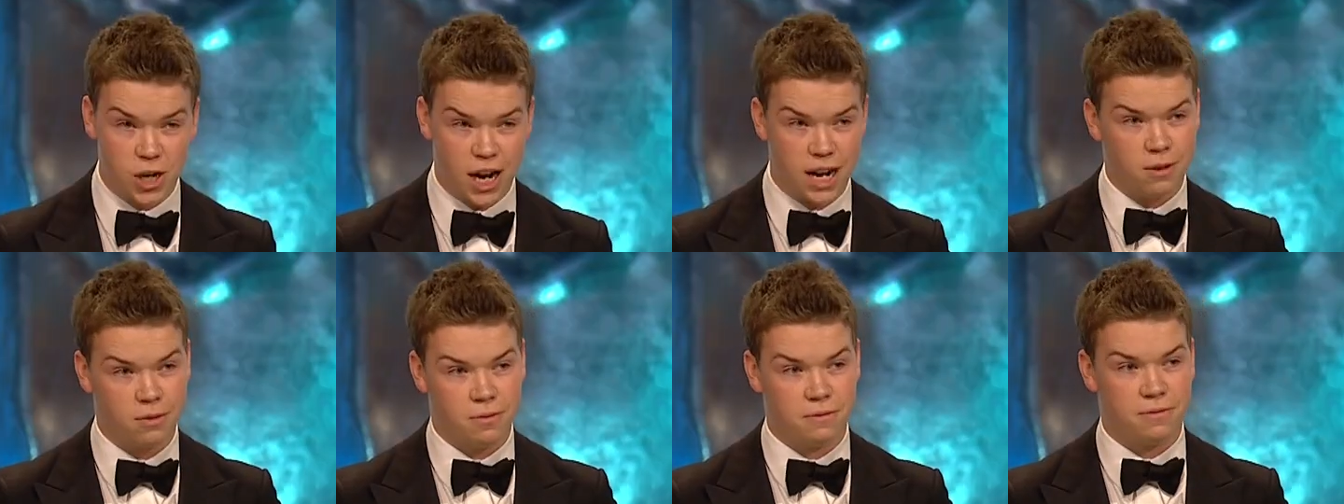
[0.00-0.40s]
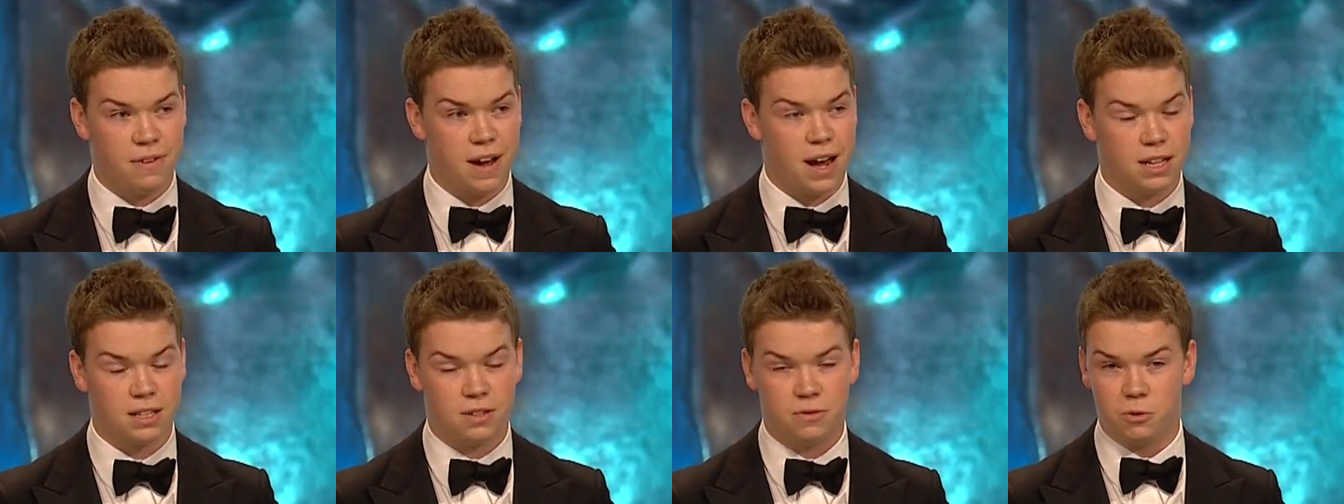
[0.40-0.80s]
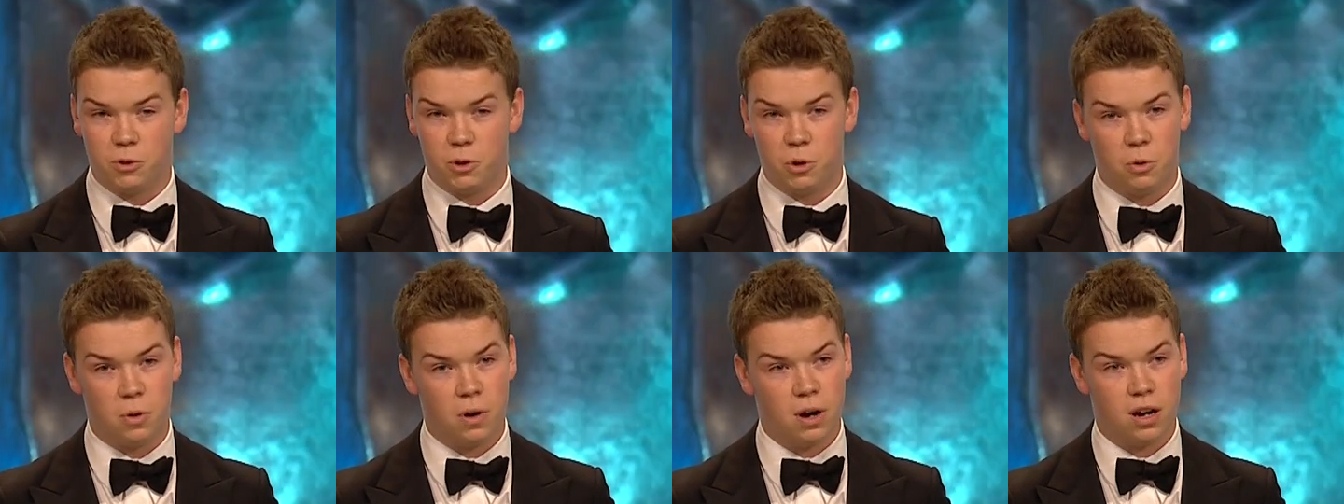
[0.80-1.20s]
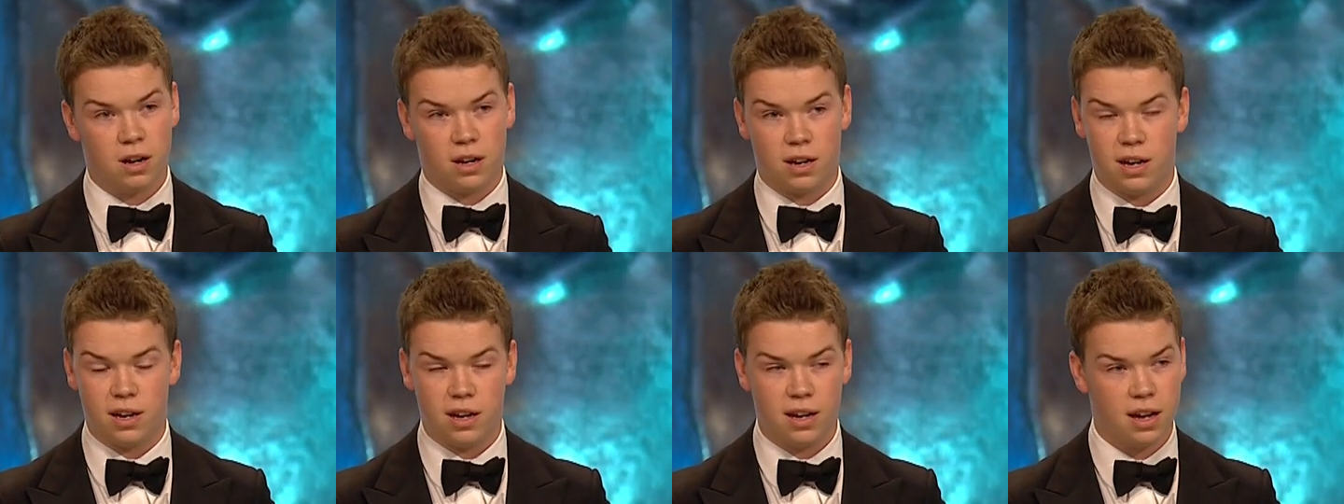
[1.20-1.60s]
genuine fans of all your
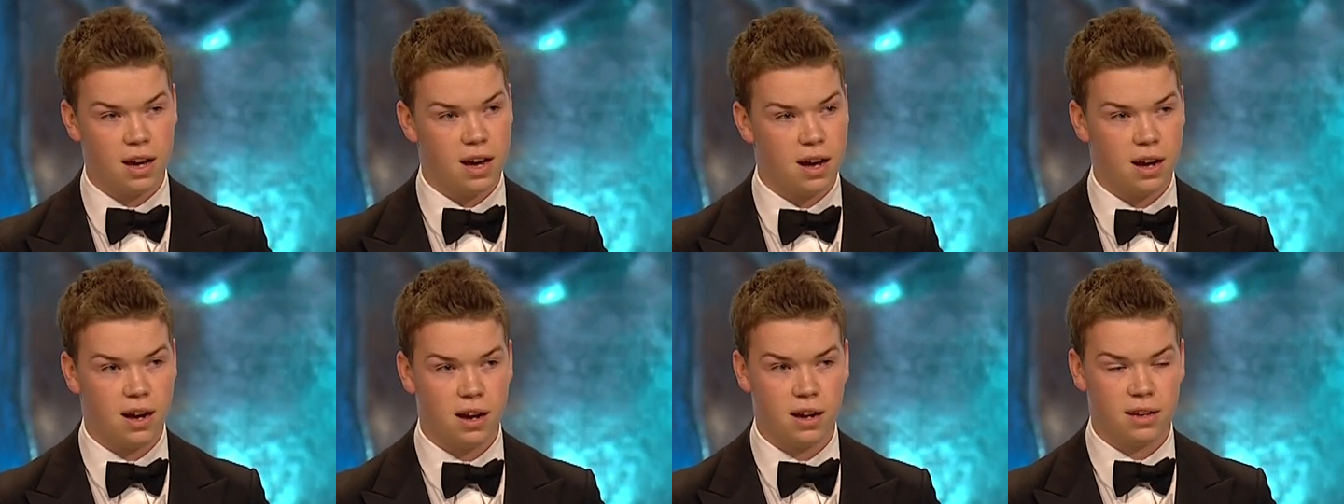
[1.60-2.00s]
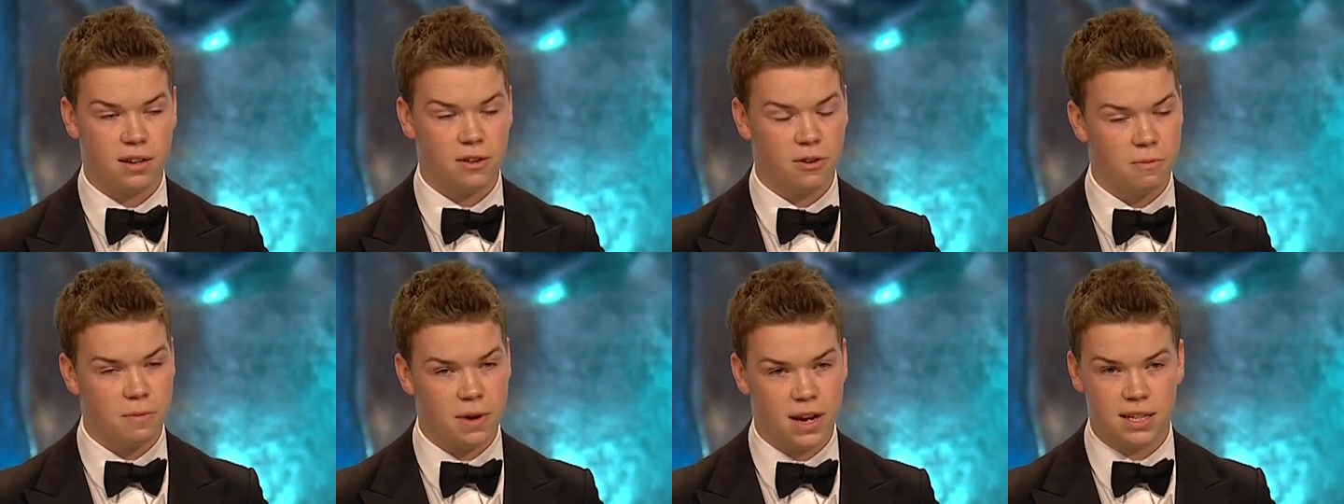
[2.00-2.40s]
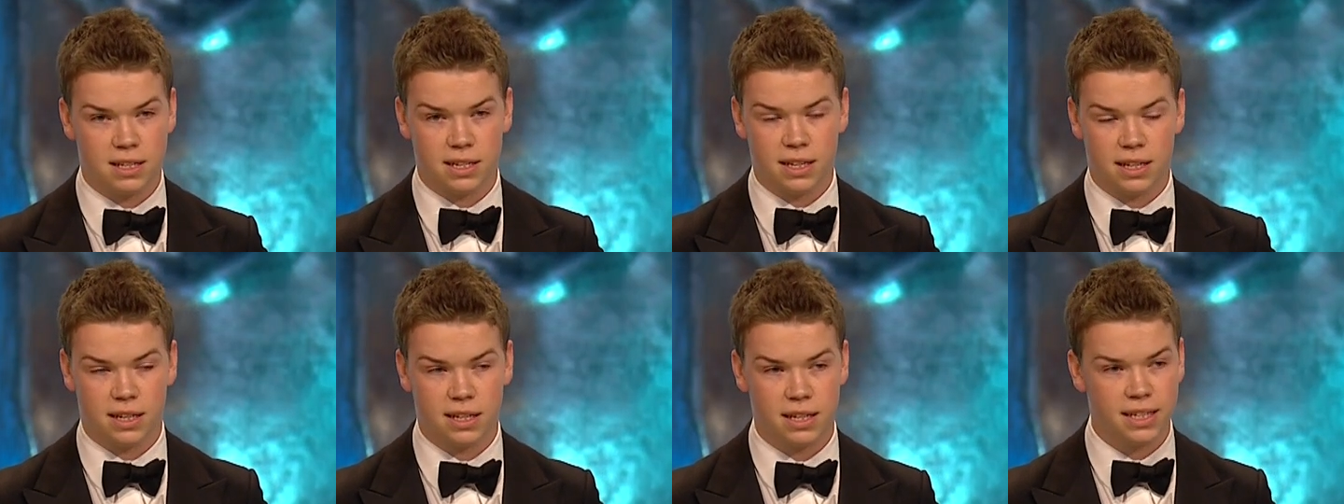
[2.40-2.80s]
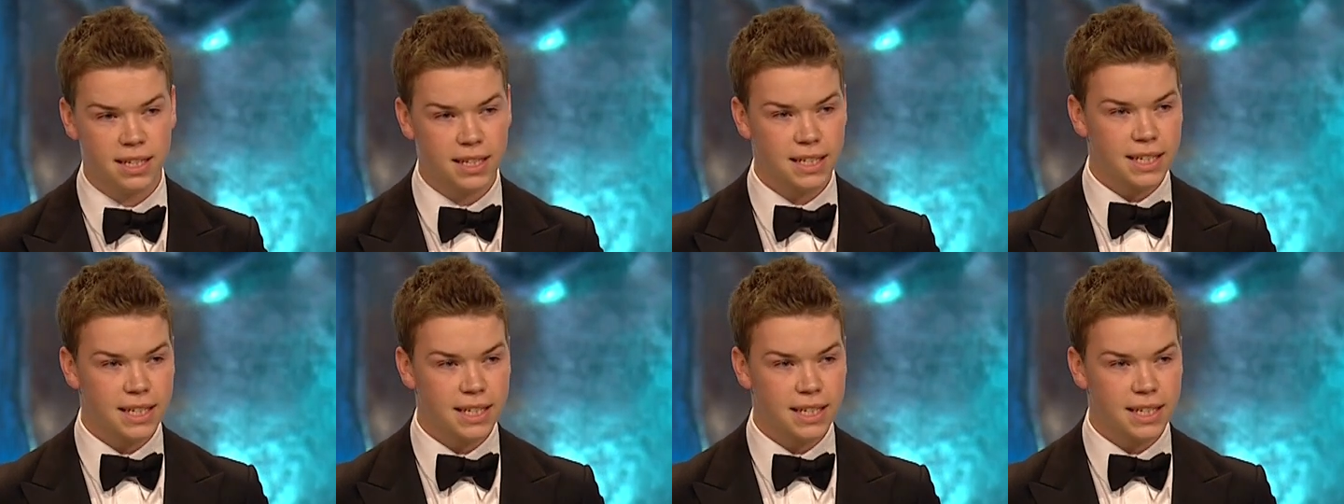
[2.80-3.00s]
work. Uh, you're amazing.